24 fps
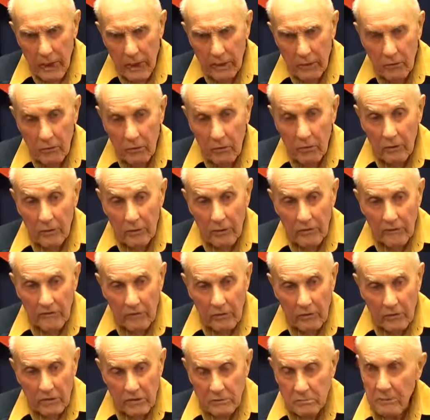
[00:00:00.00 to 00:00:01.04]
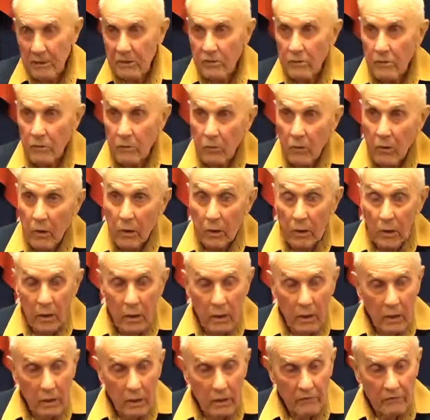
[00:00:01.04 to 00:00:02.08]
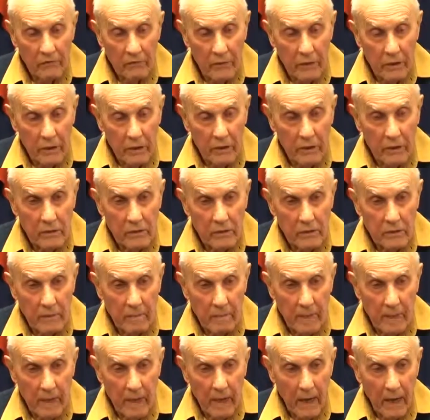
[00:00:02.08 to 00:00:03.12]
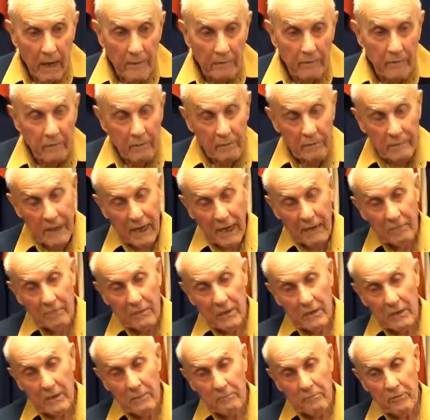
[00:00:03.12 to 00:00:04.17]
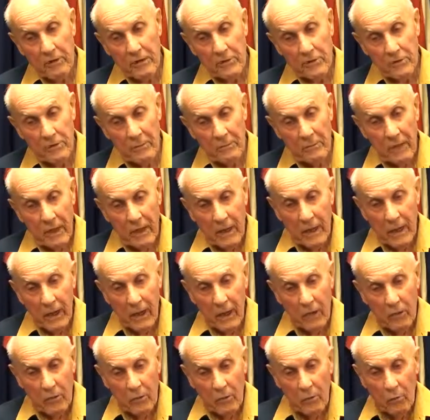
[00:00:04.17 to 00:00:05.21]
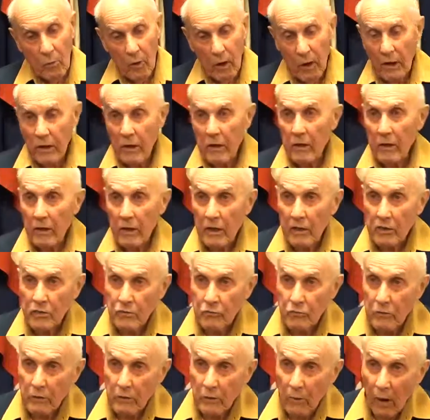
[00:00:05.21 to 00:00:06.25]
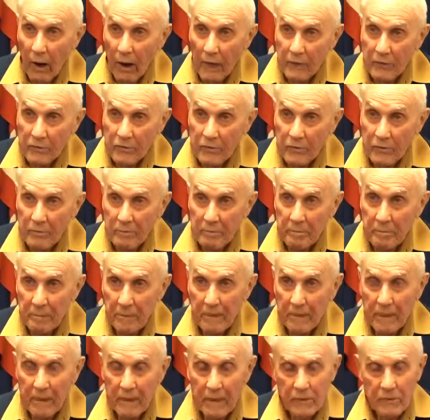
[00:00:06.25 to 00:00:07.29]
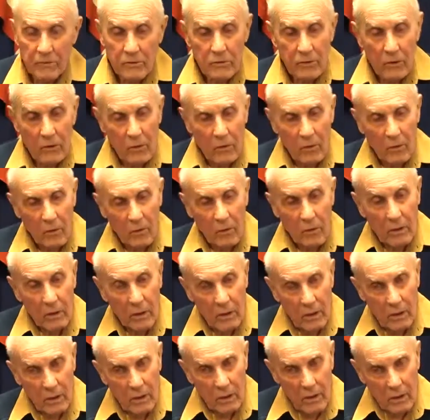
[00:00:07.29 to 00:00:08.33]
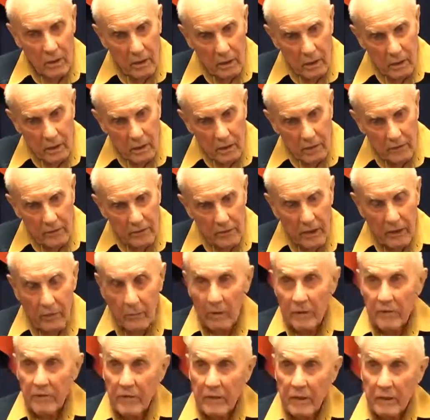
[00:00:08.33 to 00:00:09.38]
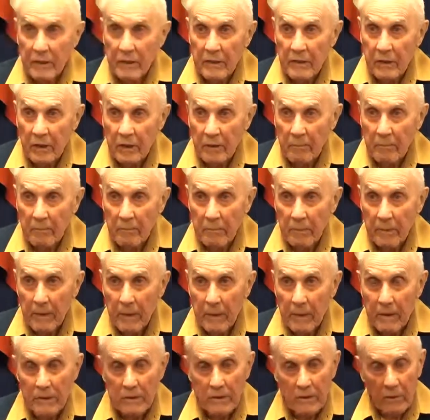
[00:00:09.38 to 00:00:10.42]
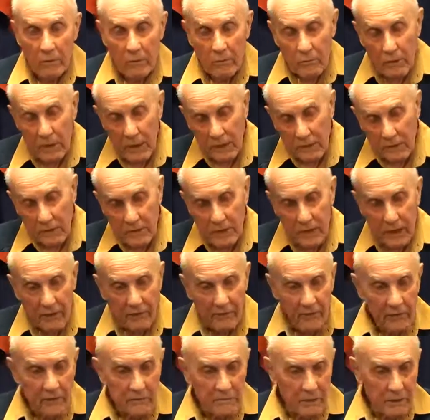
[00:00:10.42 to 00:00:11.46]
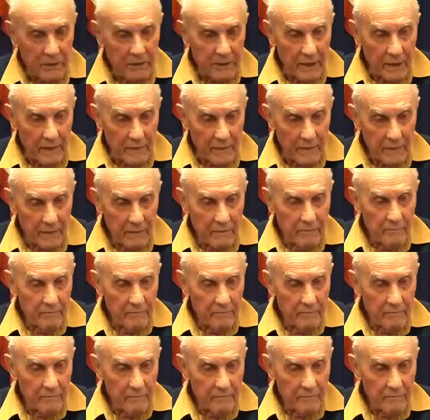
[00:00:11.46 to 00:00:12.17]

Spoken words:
he handled all their very special work for years, and came the Depression, and who wanted a luxury watch? So there went the income. So we had savings, but that,